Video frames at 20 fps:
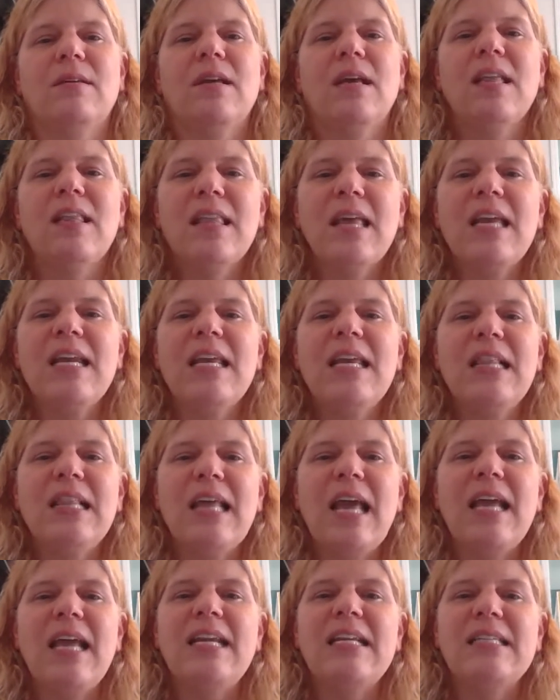And then he
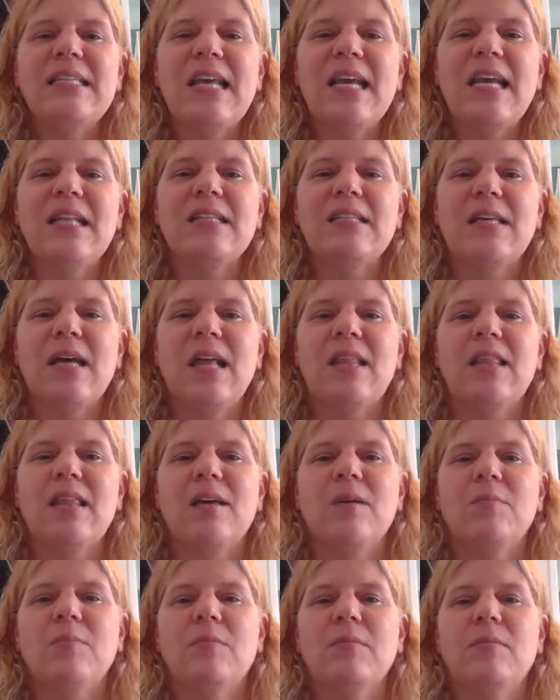laid his hands on
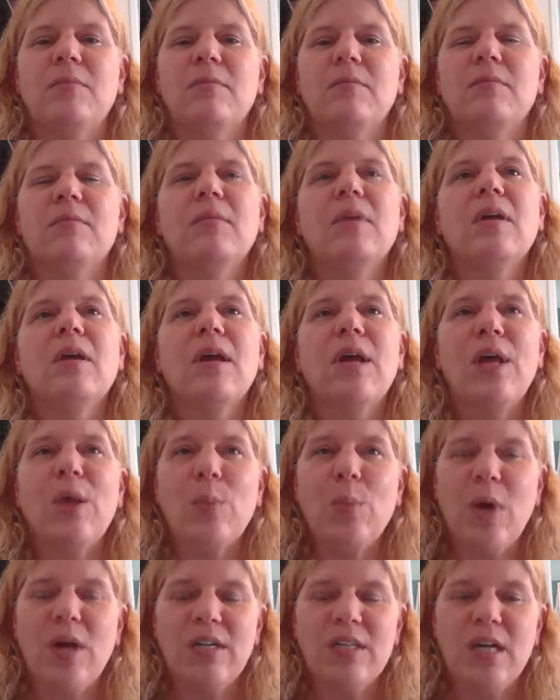them
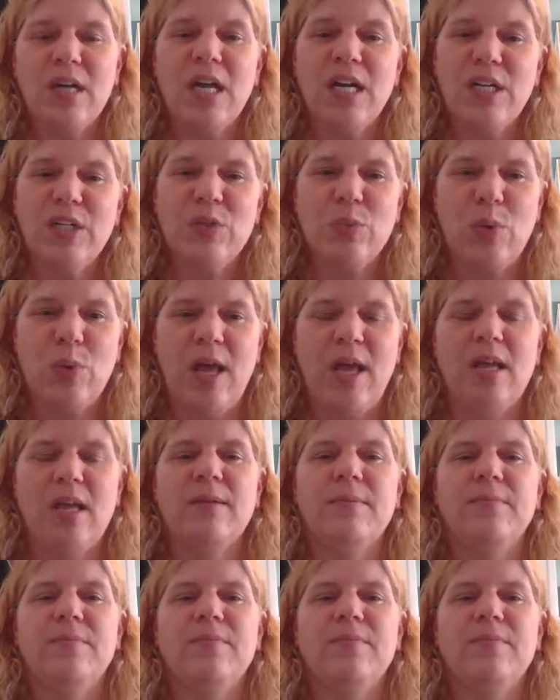and went on his way.